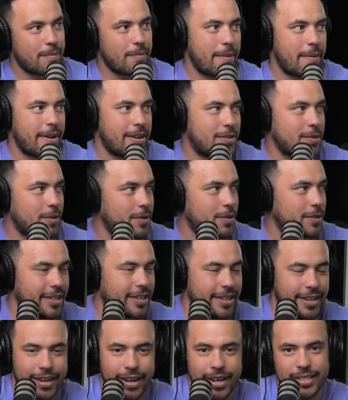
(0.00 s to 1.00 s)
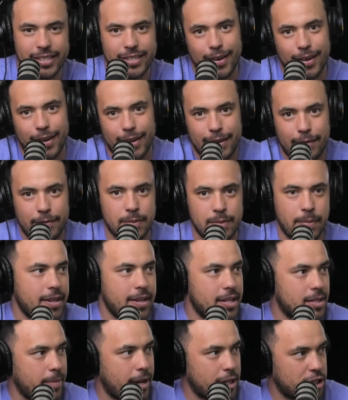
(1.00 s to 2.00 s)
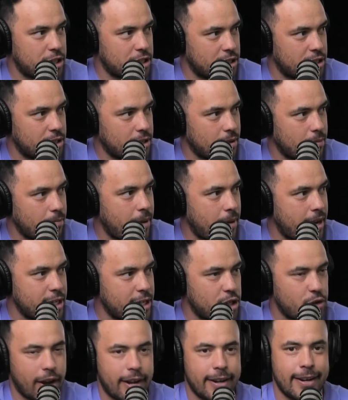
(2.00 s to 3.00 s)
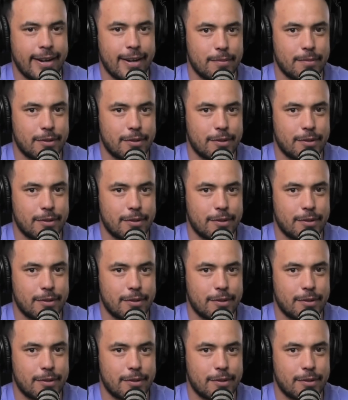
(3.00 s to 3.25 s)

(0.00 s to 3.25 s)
my mentors, and he goes, oh, you've spent this much just money training him,